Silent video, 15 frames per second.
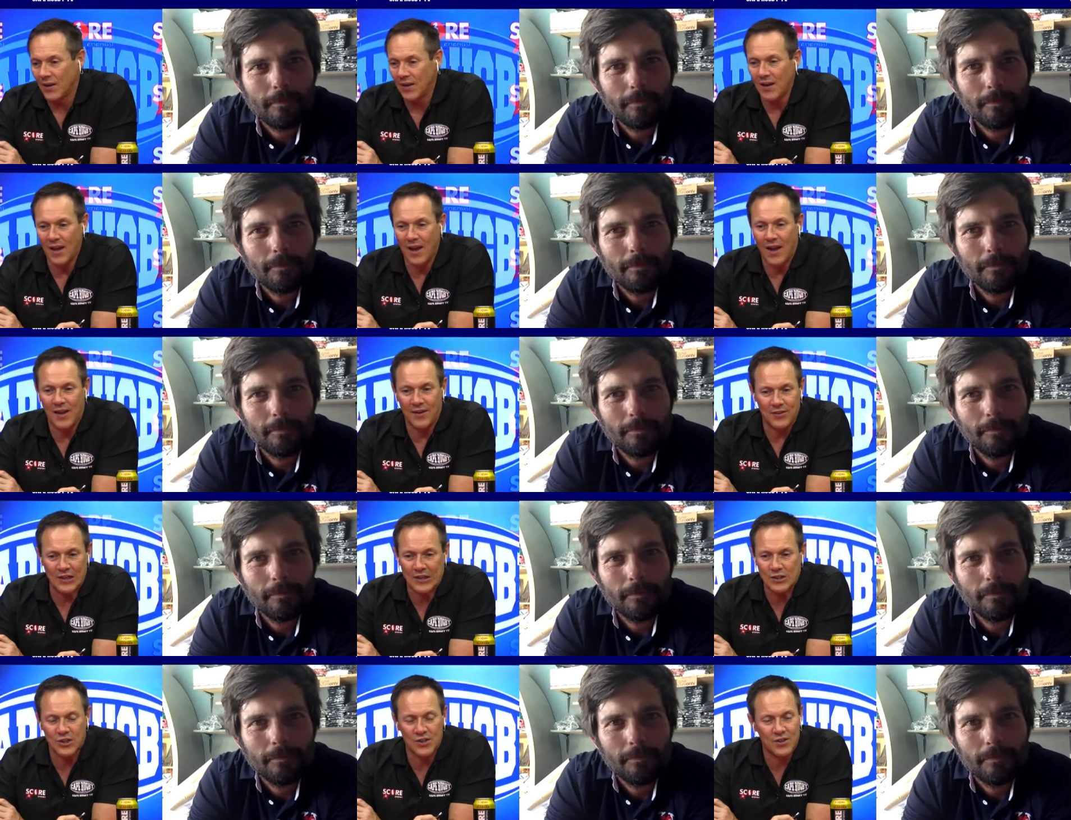Speaker 1: and
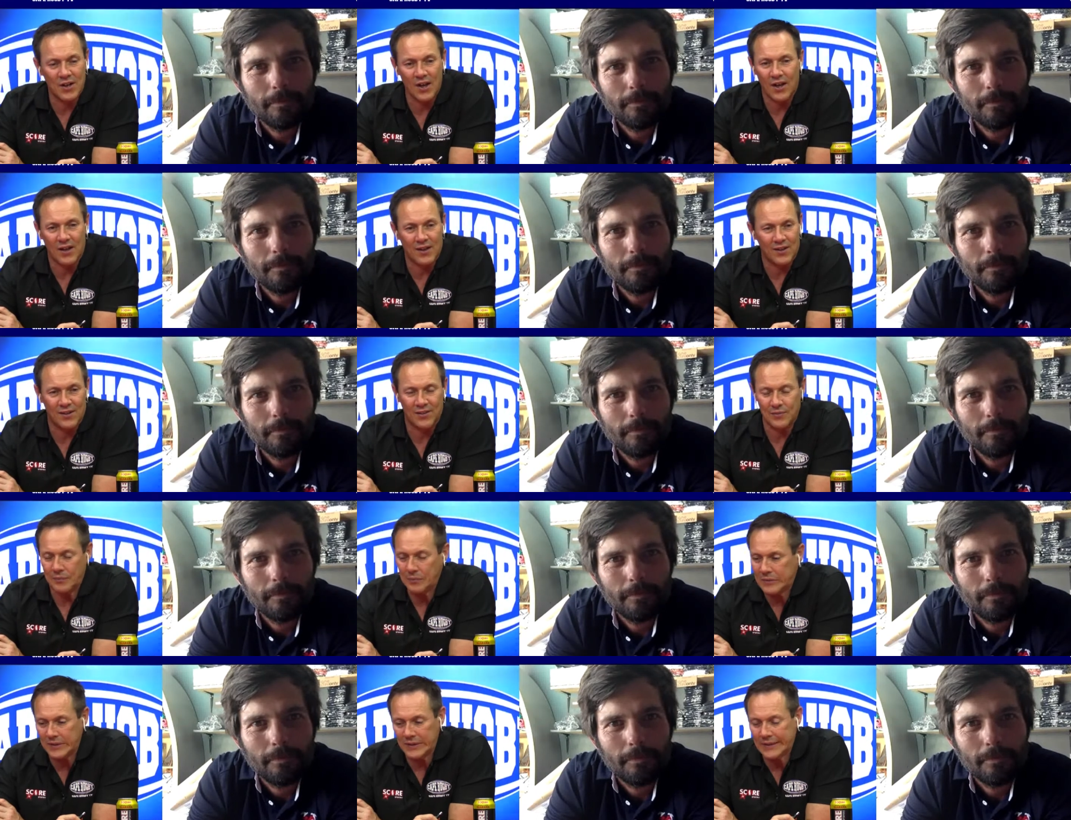Ish, uh,
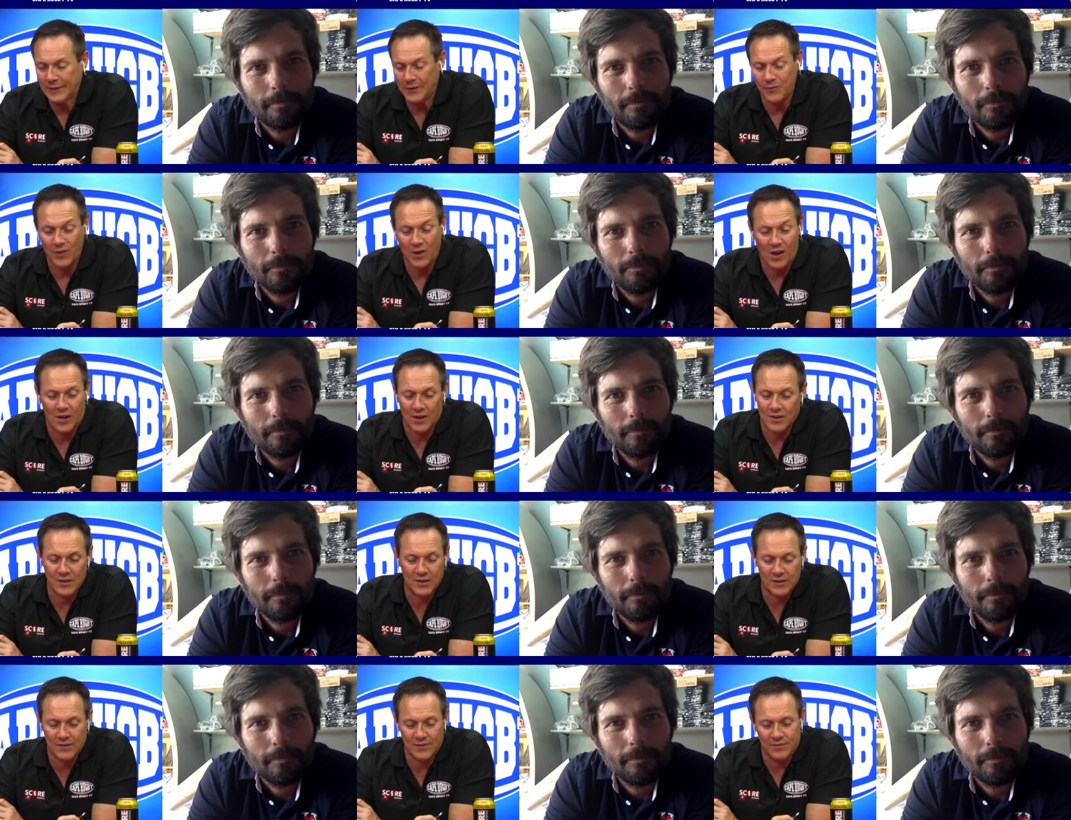you know, yeah,
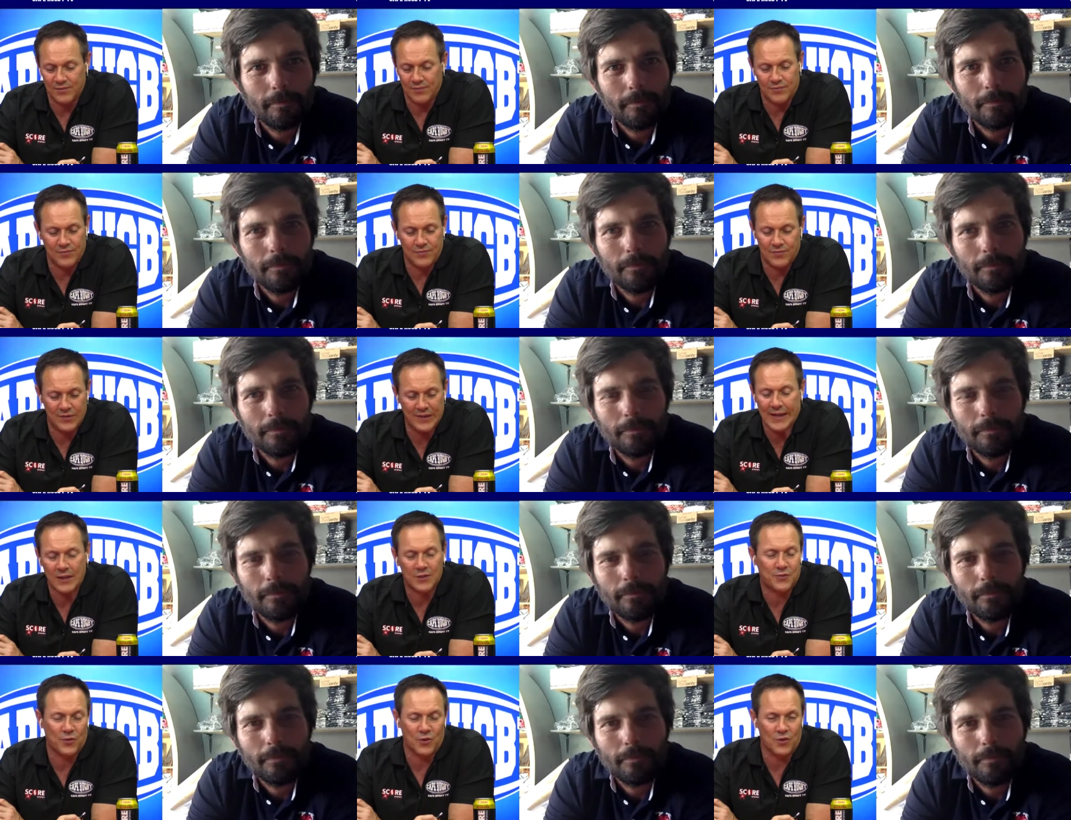uh, thanks
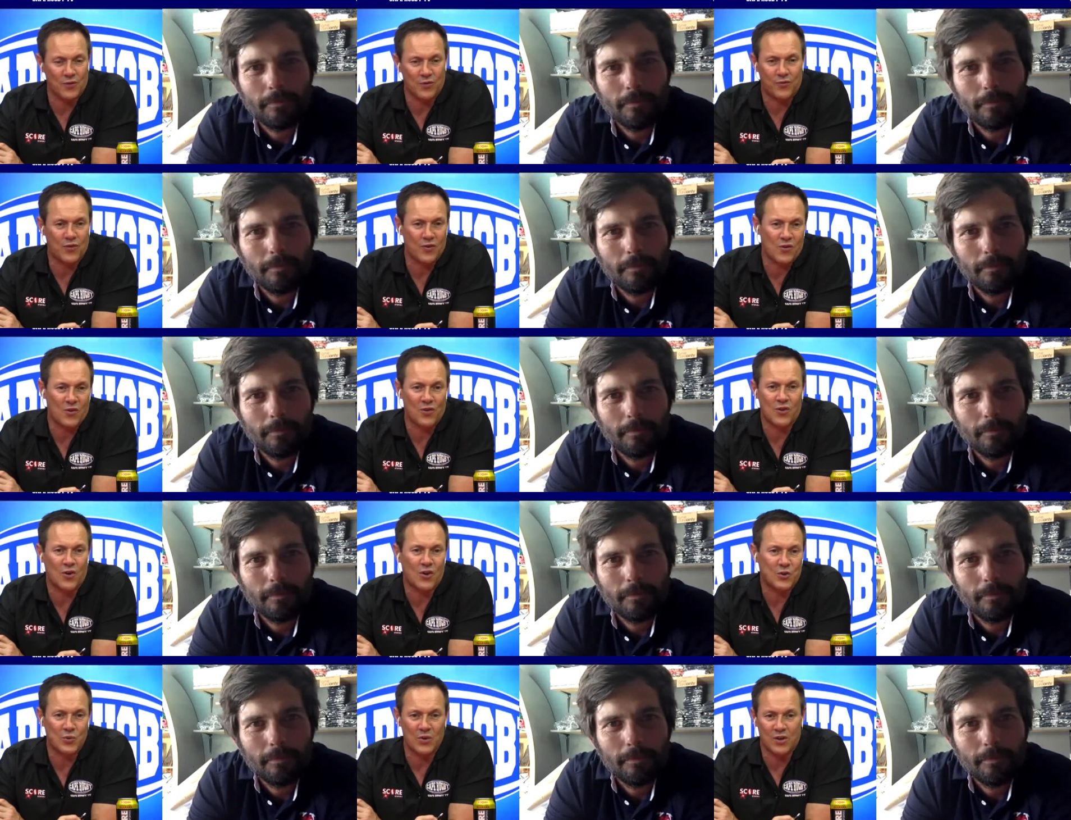for, for all the
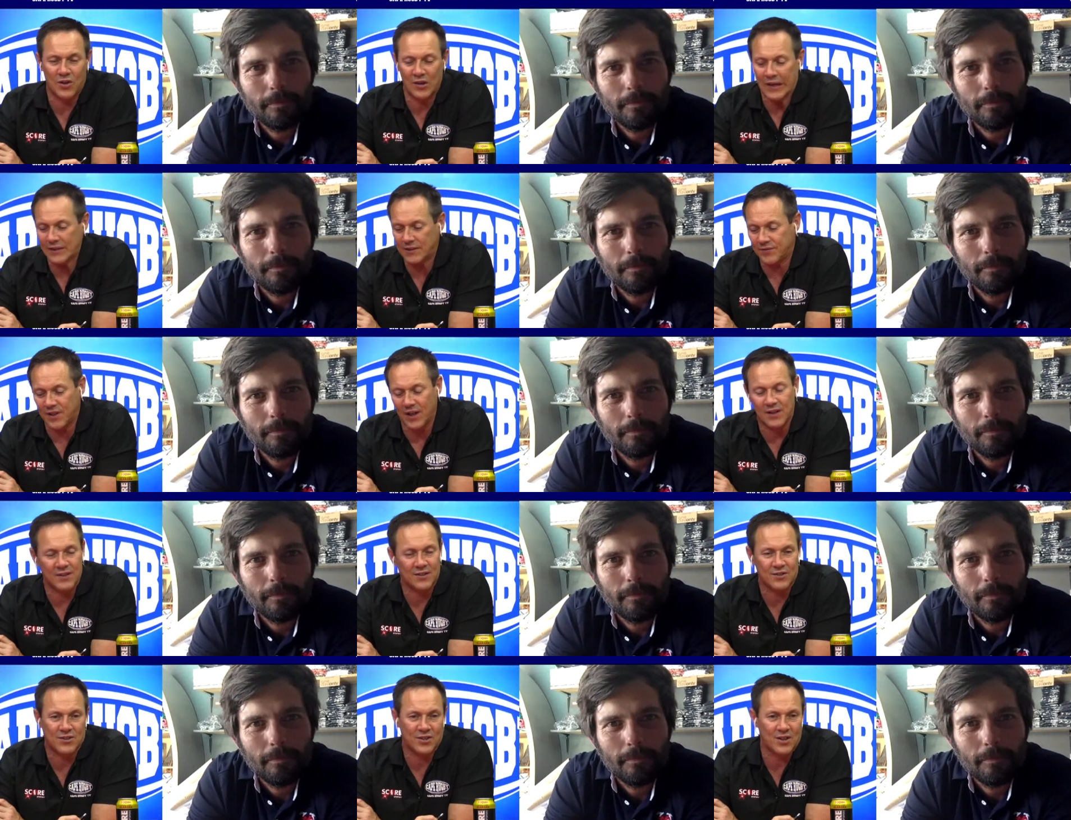hard work you guys have done in
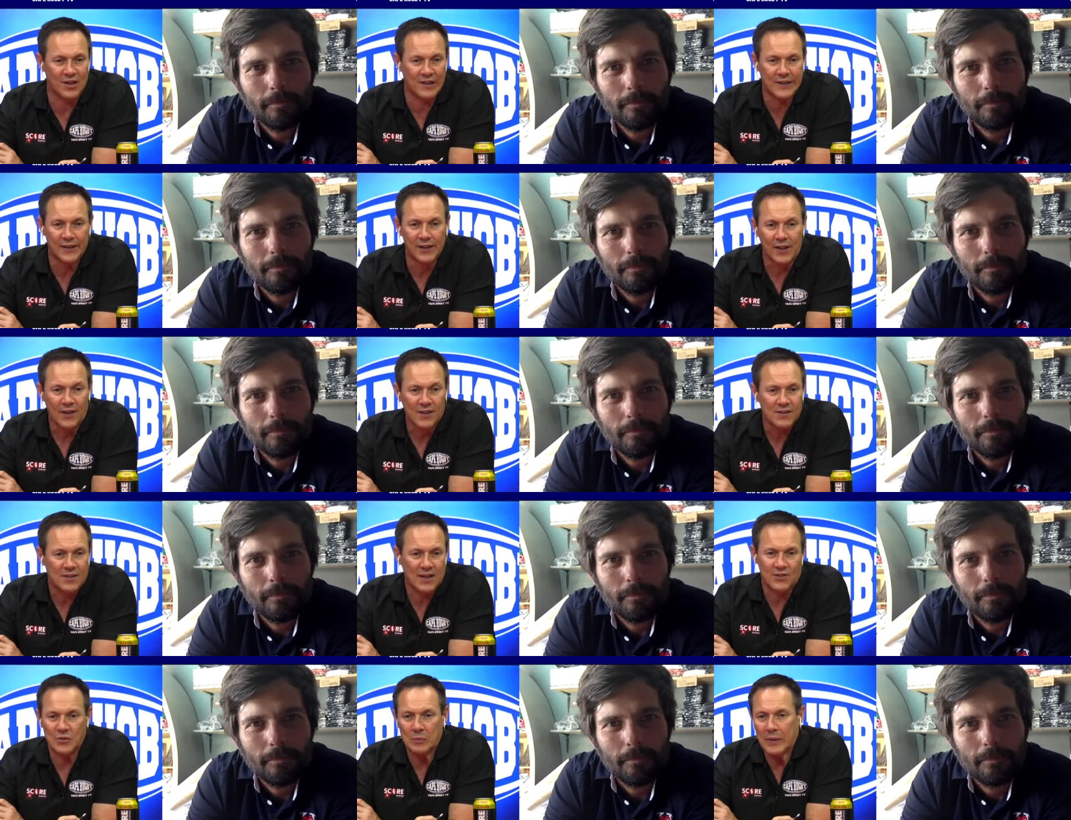this year.
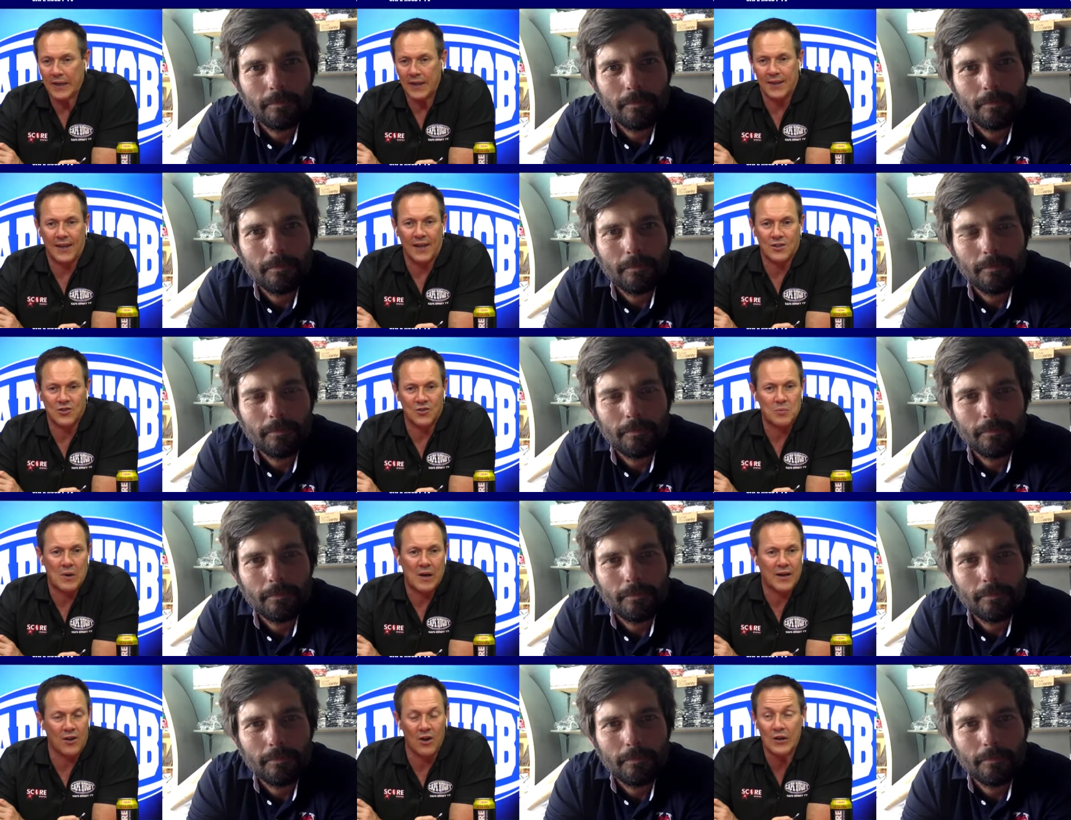Thanks for making the extra
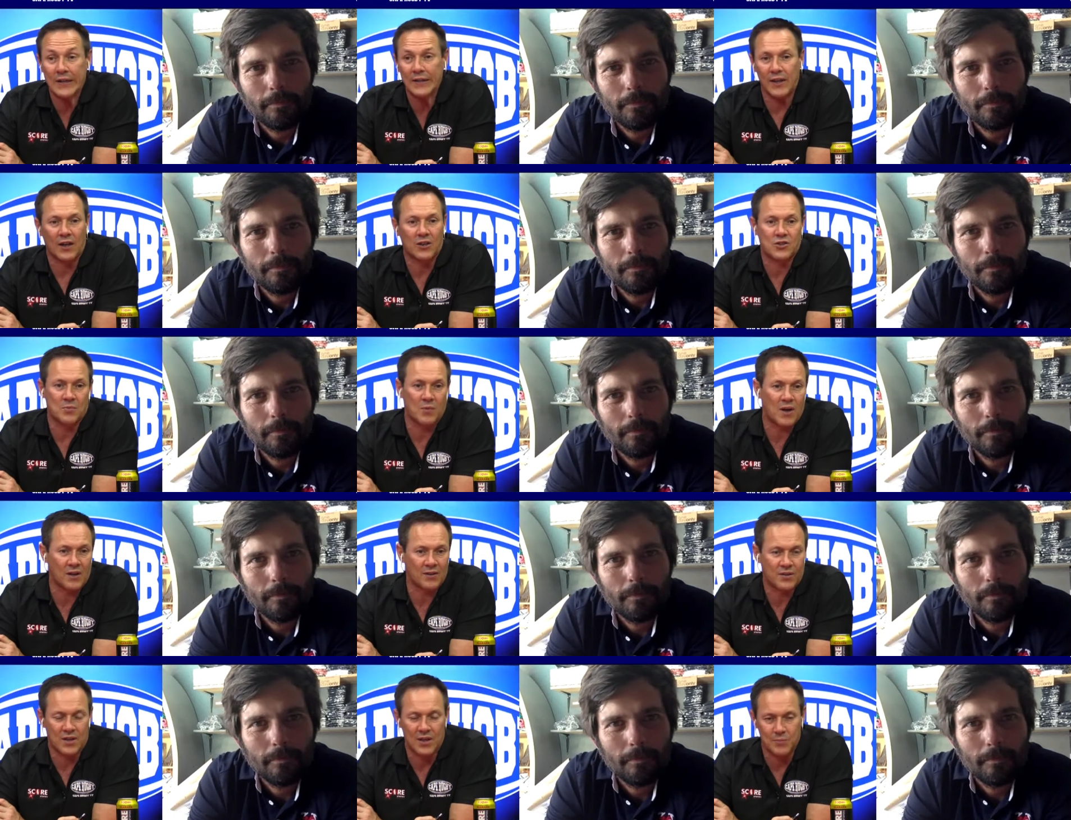mile, going the extra mile
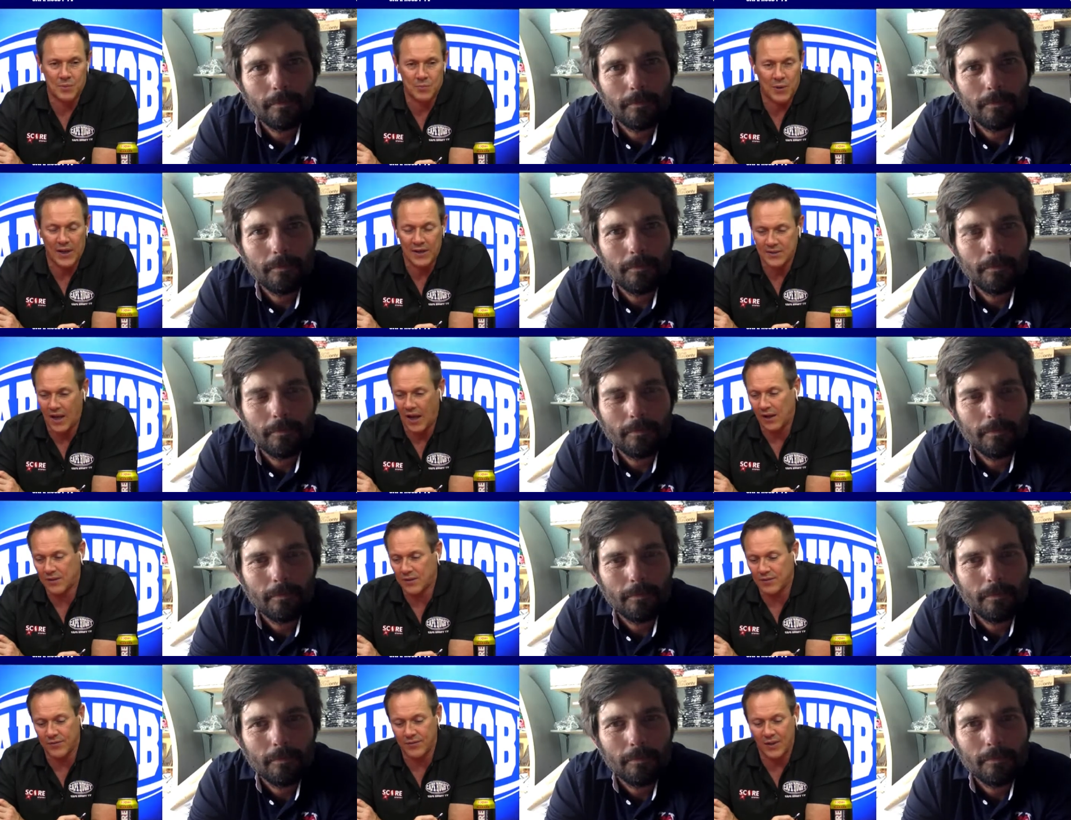to keep the players
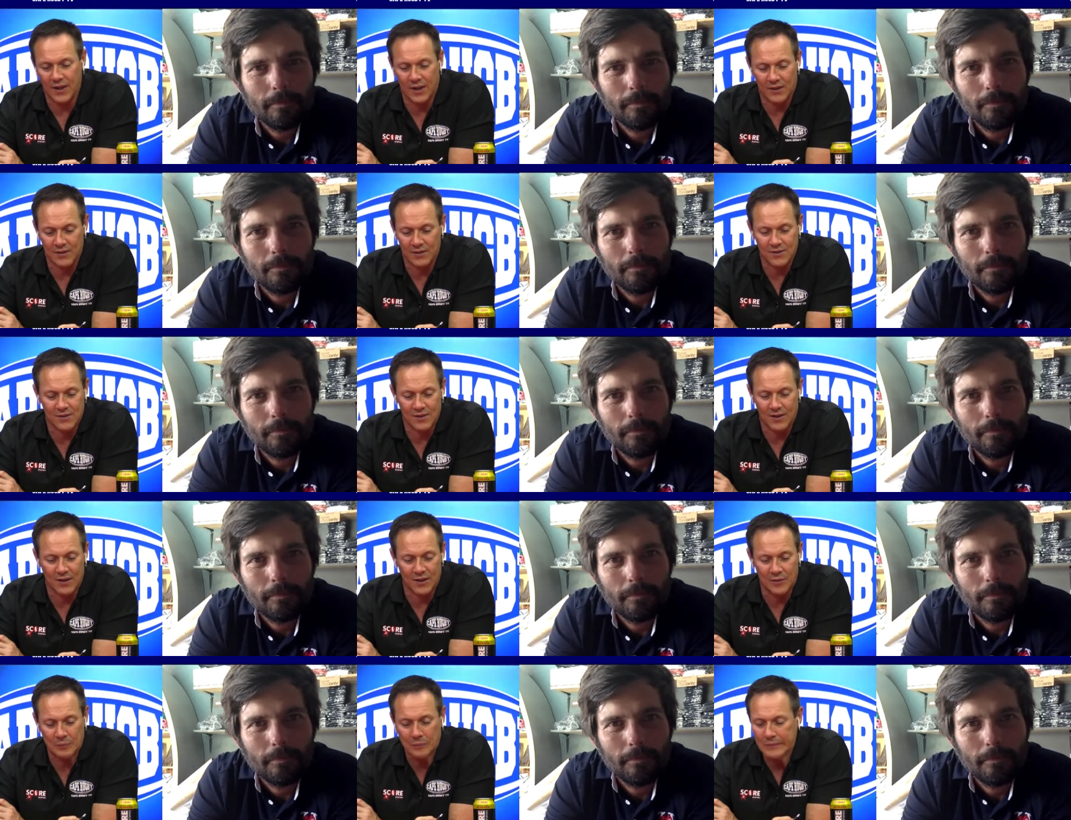active, and
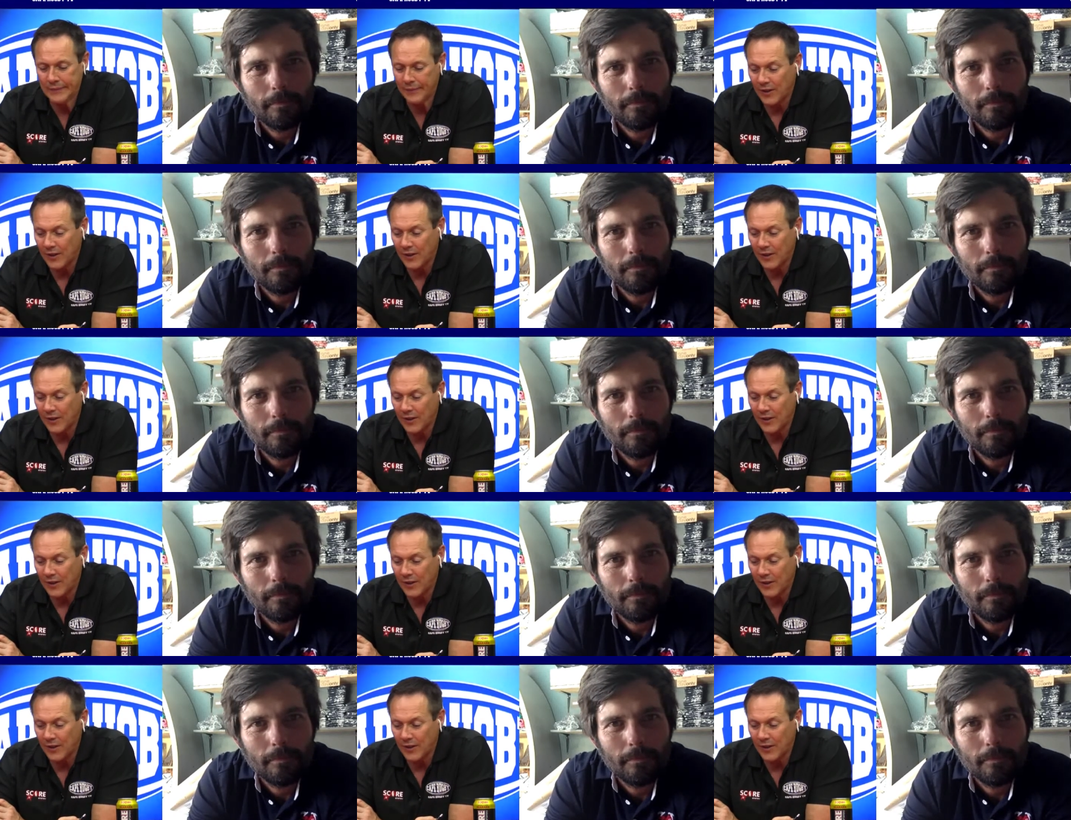um,